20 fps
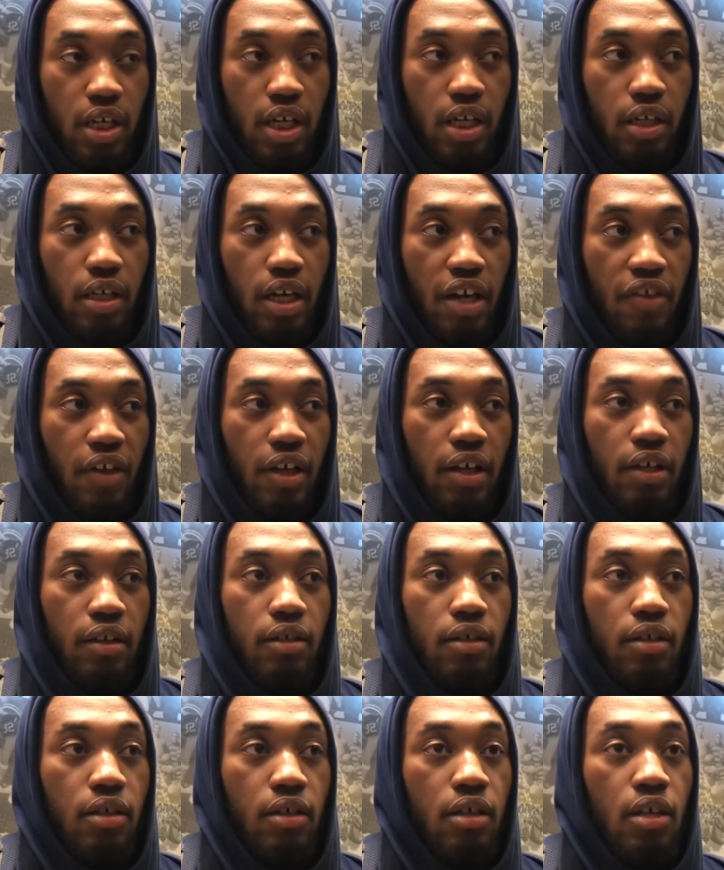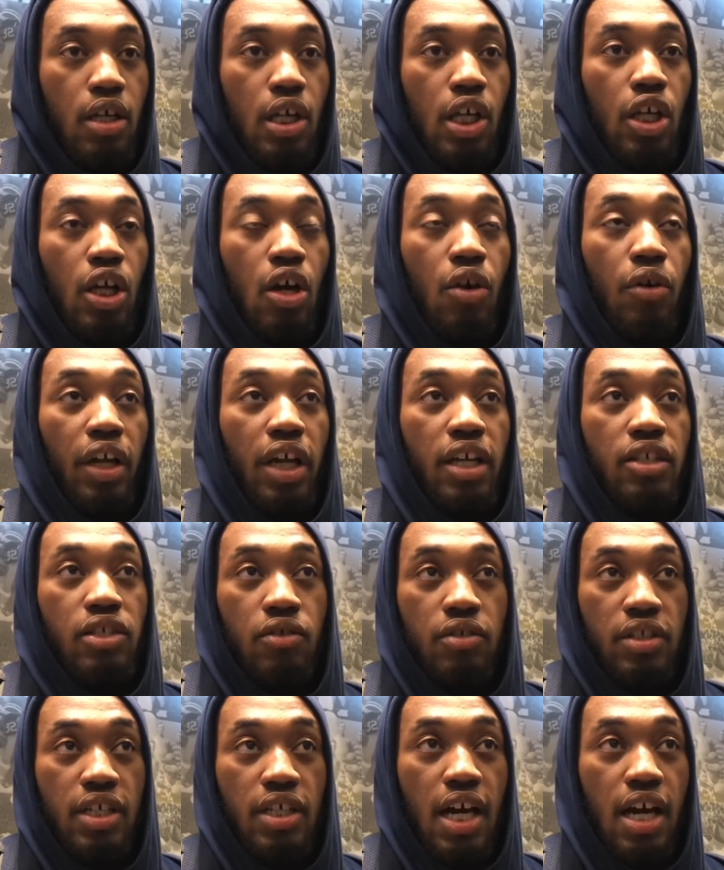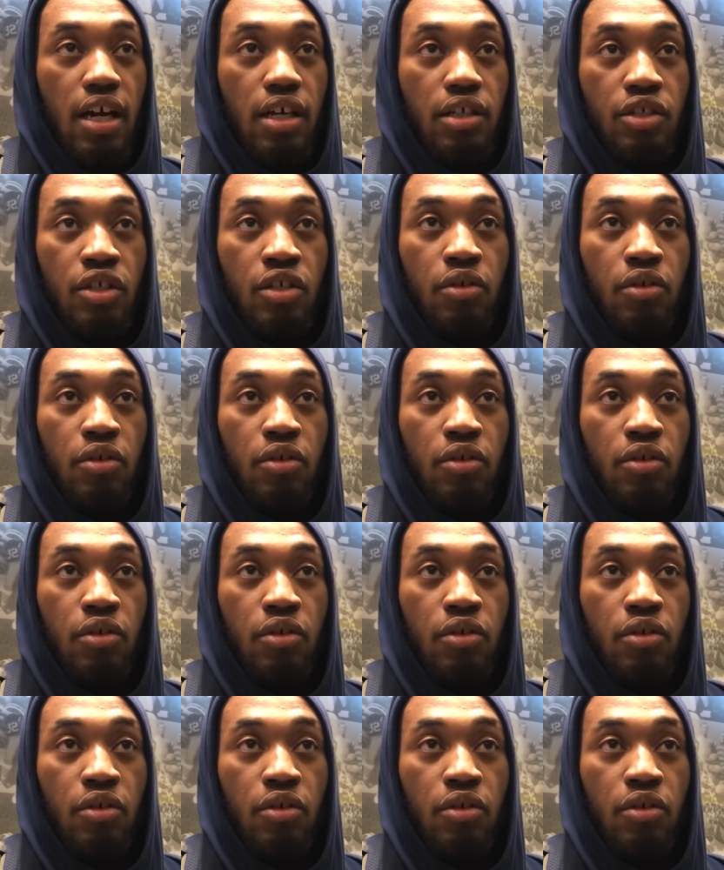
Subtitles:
And I think going against those guys,